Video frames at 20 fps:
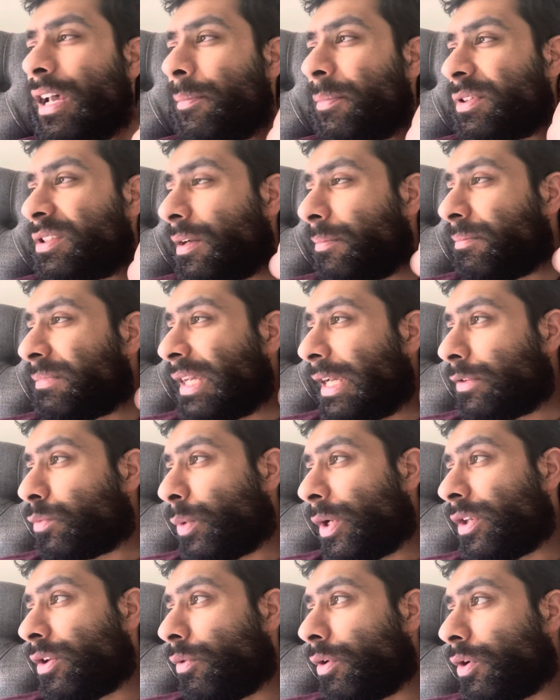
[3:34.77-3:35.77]
But sometimes
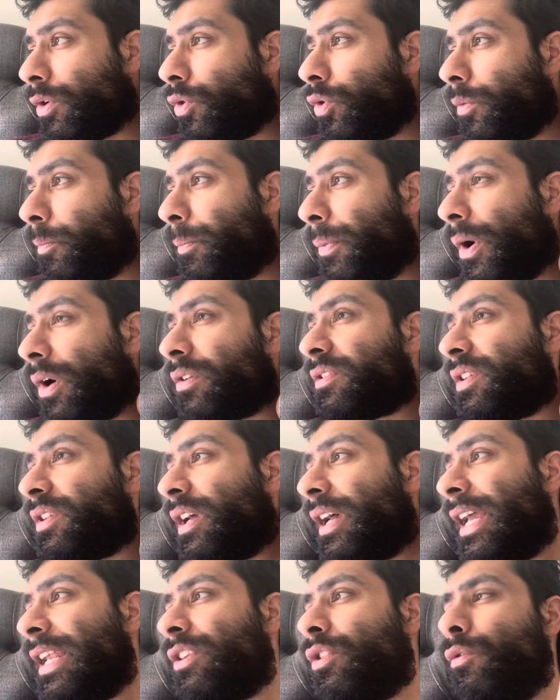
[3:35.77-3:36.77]
when you're a good boxer
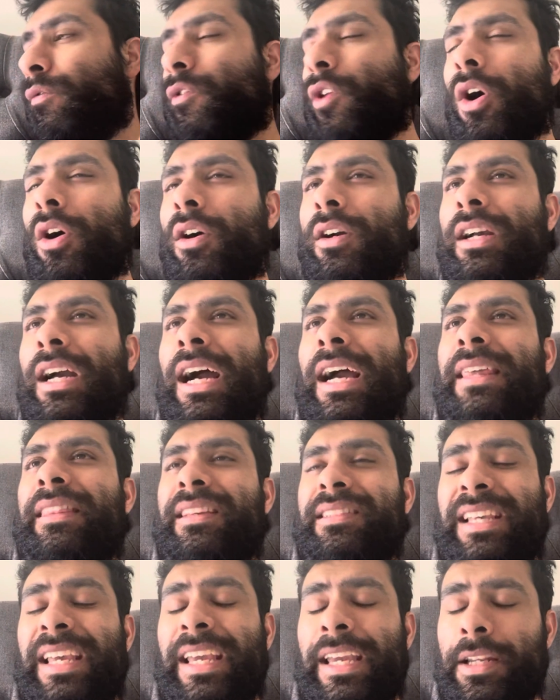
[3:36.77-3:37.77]
and you've got a guy
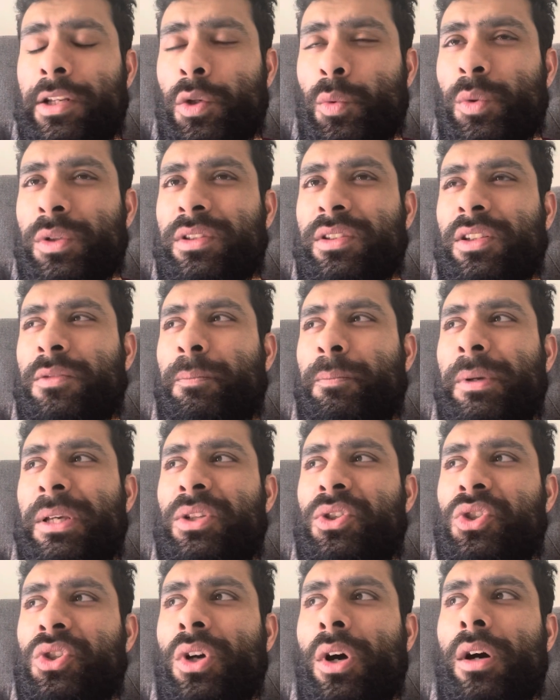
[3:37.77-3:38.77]
that's hitting you with such
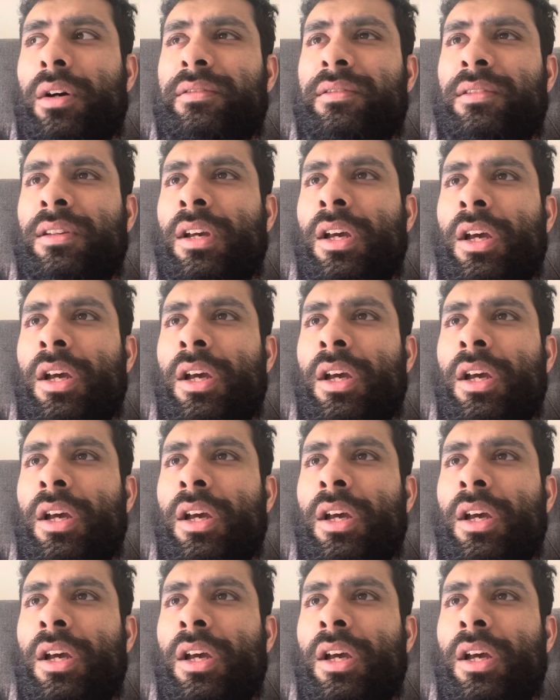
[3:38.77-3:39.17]
big shots,